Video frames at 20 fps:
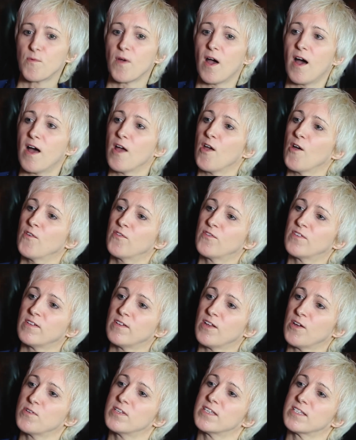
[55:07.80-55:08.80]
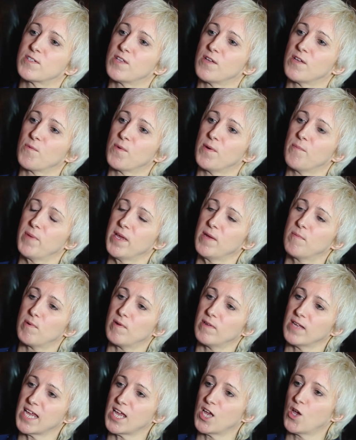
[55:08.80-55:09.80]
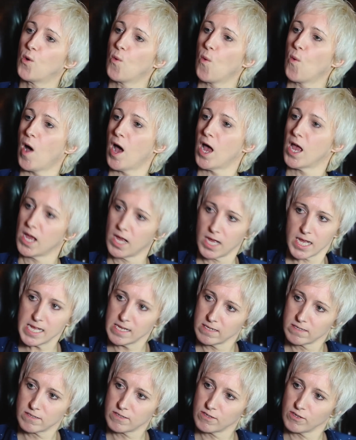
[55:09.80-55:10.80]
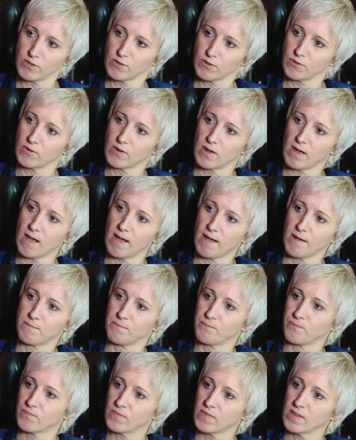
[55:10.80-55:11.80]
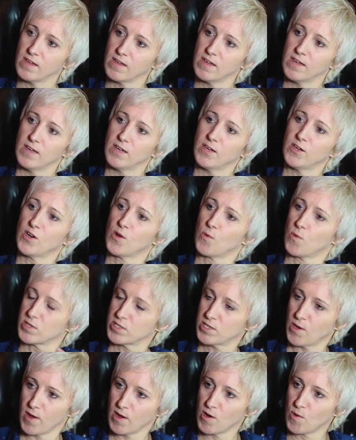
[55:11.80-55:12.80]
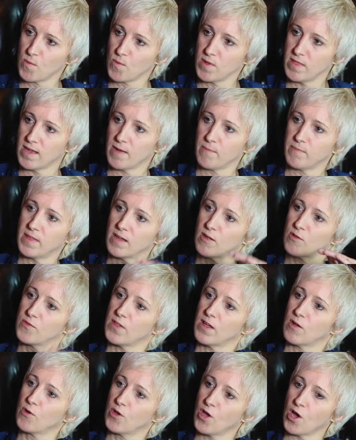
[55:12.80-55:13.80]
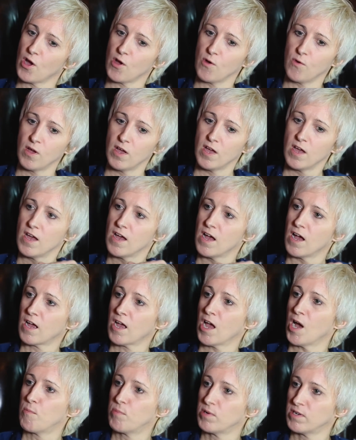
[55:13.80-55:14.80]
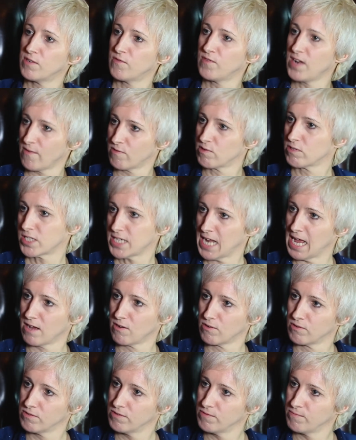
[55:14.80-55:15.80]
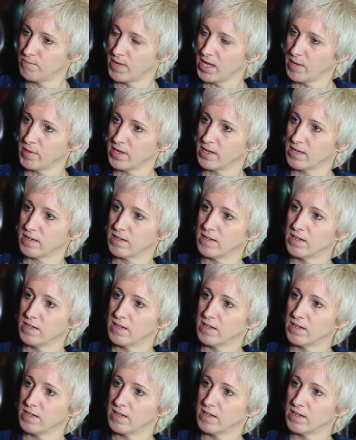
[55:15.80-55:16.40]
I often notice that when people inquire into what's going on with them, they'll go a couple of levels down maybe,